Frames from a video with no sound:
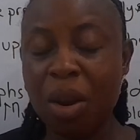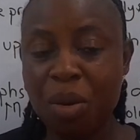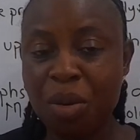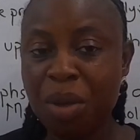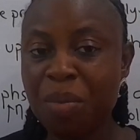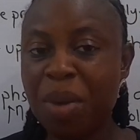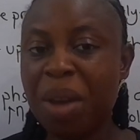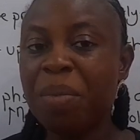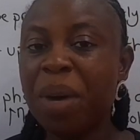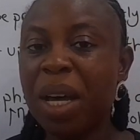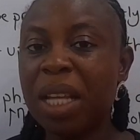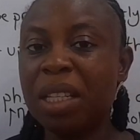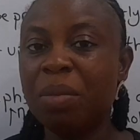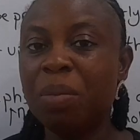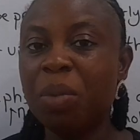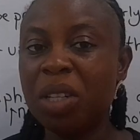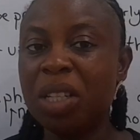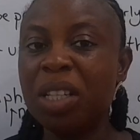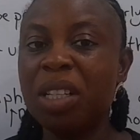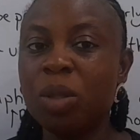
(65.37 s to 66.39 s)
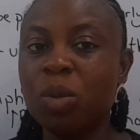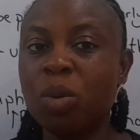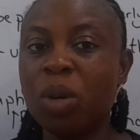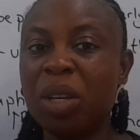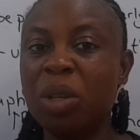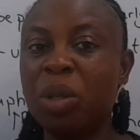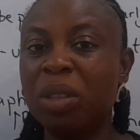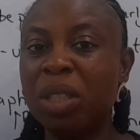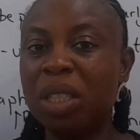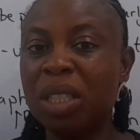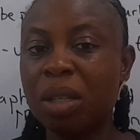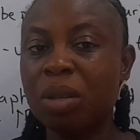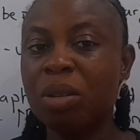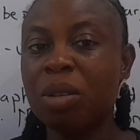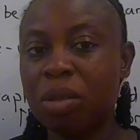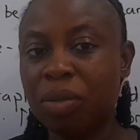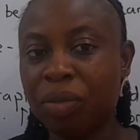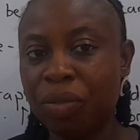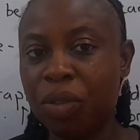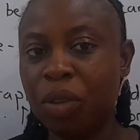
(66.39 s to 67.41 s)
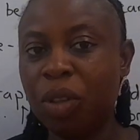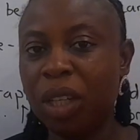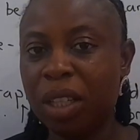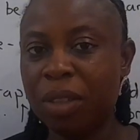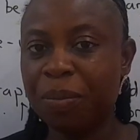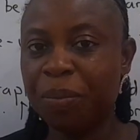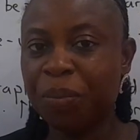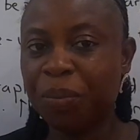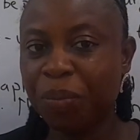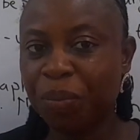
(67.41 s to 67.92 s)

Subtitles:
Remember, the body is where you discuss fully